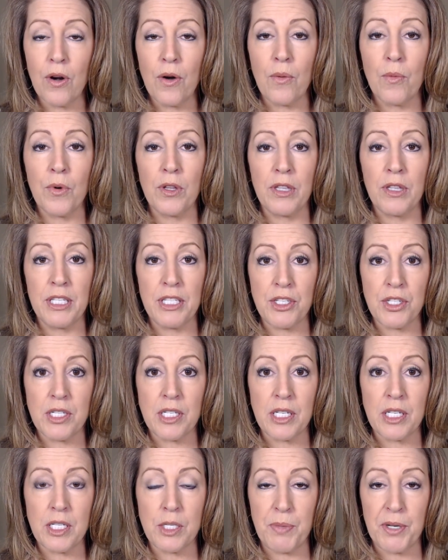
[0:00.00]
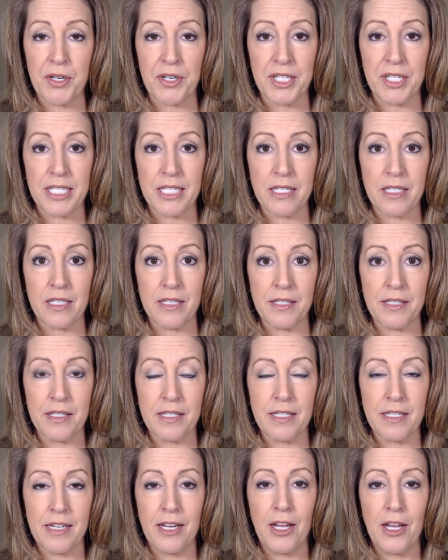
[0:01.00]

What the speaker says: religious experiences,